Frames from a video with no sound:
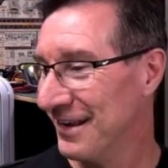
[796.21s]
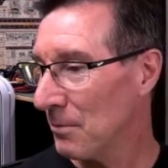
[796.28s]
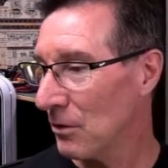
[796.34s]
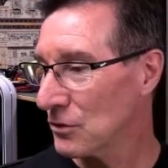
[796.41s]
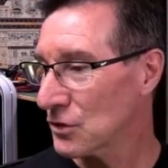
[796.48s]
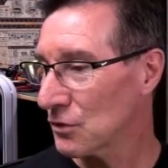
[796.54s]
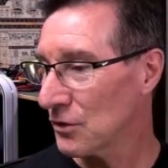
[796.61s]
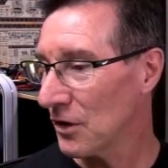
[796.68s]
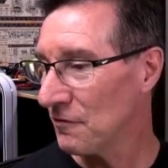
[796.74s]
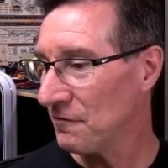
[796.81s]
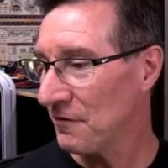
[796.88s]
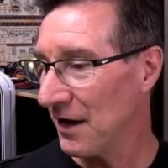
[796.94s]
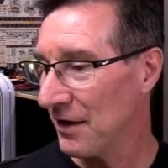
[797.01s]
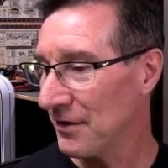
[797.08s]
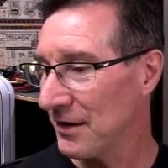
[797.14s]
Module not
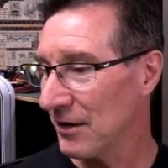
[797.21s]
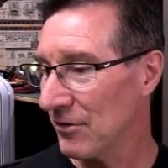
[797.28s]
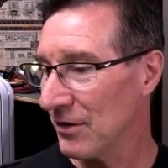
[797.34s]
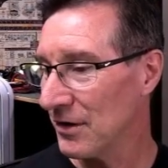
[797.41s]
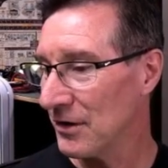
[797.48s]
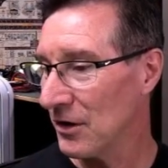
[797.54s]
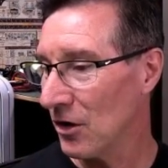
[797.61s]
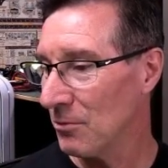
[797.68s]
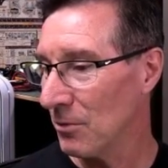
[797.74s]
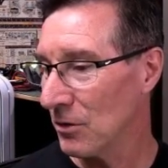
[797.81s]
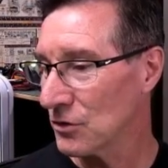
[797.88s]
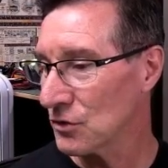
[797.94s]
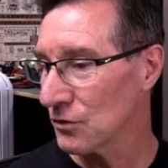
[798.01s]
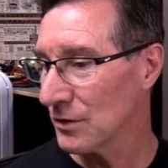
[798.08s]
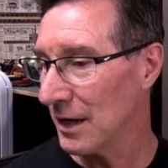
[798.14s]
found error. No
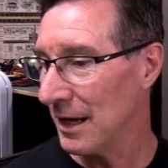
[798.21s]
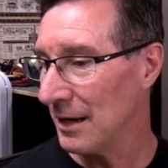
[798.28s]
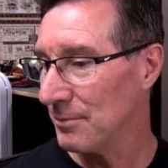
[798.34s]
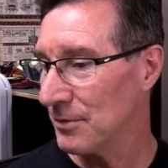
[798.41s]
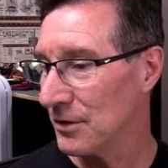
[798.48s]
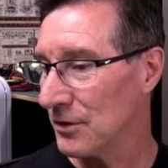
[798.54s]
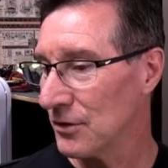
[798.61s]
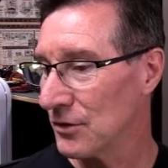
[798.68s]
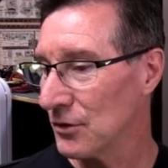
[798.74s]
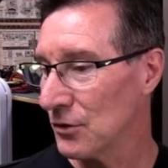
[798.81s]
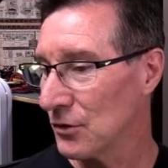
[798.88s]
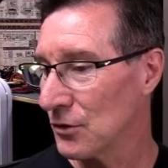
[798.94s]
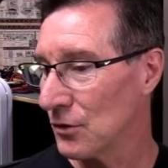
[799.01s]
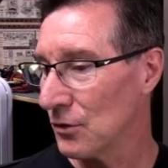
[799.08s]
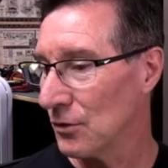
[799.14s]
module named
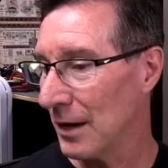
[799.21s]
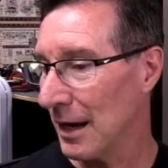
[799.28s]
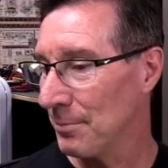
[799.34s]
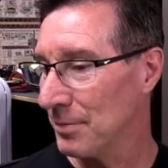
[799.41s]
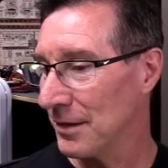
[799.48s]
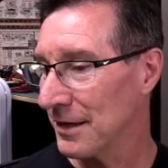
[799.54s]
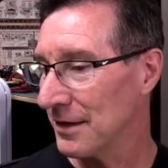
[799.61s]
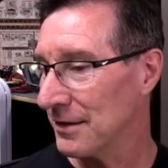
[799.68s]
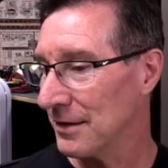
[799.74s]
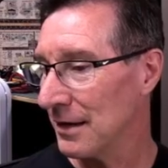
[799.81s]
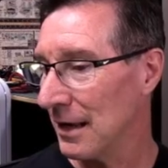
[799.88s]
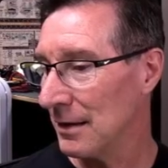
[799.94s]
Google applicant.